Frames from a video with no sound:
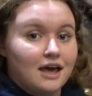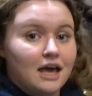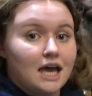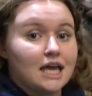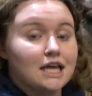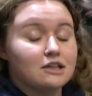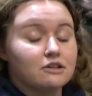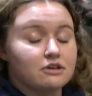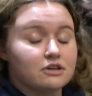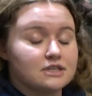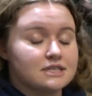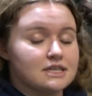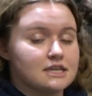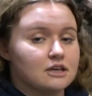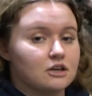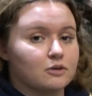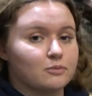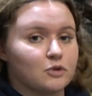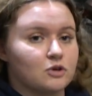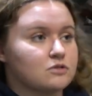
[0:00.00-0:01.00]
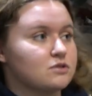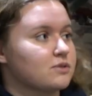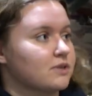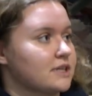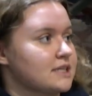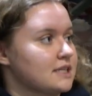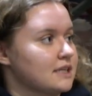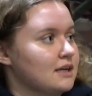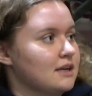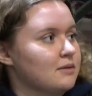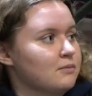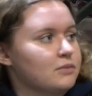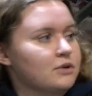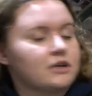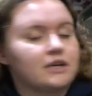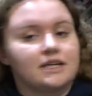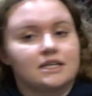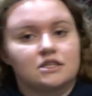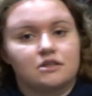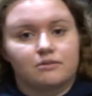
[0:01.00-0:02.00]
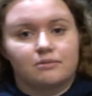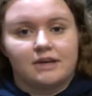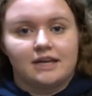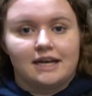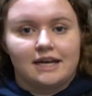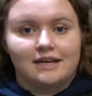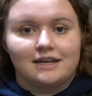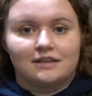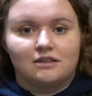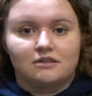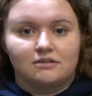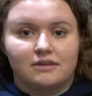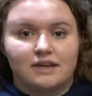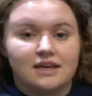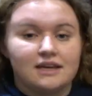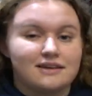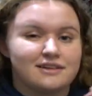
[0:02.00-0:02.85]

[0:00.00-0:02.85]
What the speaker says: It looks like our most recent number is 393,